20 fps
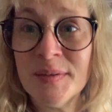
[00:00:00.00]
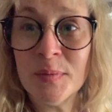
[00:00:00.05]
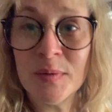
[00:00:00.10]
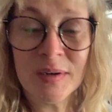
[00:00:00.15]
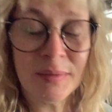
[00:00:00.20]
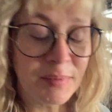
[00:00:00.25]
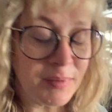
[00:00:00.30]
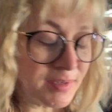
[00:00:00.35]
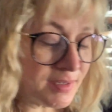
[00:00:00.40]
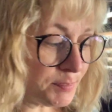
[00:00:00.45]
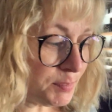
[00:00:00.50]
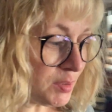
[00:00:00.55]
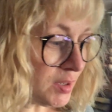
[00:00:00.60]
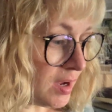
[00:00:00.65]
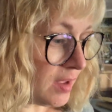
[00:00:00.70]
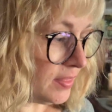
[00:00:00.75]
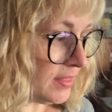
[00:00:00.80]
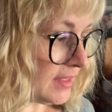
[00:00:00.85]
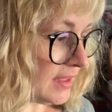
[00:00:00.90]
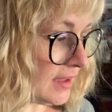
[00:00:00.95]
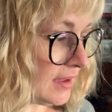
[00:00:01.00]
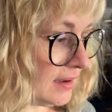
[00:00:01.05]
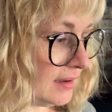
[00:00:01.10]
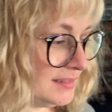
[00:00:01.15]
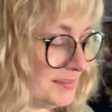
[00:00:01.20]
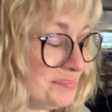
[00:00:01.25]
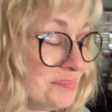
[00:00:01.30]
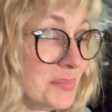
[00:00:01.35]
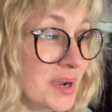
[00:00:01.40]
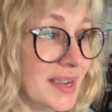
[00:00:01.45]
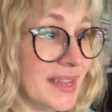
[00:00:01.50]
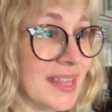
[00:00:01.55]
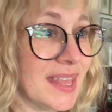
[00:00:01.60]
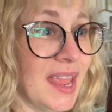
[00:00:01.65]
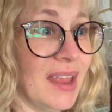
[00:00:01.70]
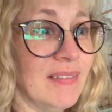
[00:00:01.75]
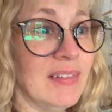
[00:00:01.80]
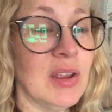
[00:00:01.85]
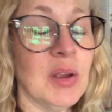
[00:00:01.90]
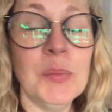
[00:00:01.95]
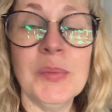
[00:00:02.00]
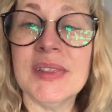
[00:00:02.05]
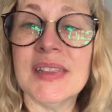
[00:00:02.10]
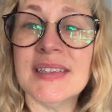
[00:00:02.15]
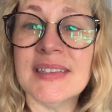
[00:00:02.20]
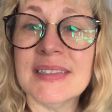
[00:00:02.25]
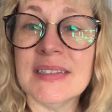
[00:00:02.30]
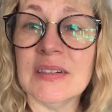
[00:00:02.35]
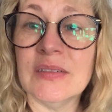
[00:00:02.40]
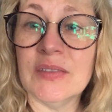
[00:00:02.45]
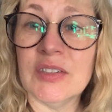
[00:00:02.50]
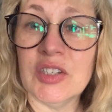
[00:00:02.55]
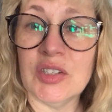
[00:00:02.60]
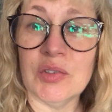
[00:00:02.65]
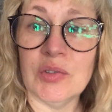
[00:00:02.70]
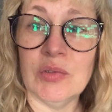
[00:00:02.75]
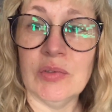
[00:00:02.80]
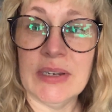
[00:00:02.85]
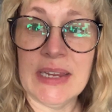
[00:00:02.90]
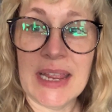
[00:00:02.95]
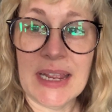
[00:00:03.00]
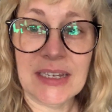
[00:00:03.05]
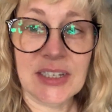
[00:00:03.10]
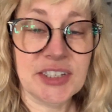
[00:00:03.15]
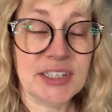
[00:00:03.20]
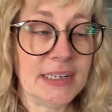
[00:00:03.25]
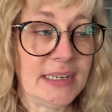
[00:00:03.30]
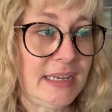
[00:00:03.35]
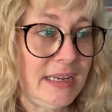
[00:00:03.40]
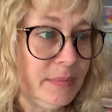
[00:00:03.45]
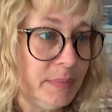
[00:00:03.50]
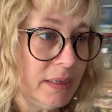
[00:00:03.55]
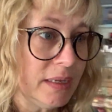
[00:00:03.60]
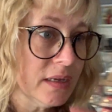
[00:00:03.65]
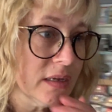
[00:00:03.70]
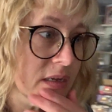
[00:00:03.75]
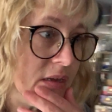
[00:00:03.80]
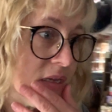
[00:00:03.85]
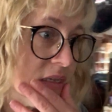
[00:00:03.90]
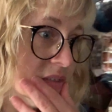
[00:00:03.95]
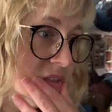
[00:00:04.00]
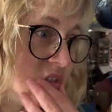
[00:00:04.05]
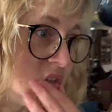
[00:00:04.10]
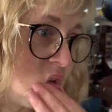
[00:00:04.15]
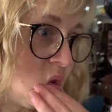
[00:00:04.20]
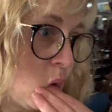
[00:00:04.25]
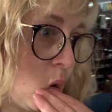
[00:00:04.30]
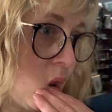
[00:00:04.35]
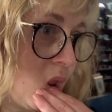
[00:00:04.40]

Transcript: what I'm going to put on there. I might carry on with the silver jewellery actually because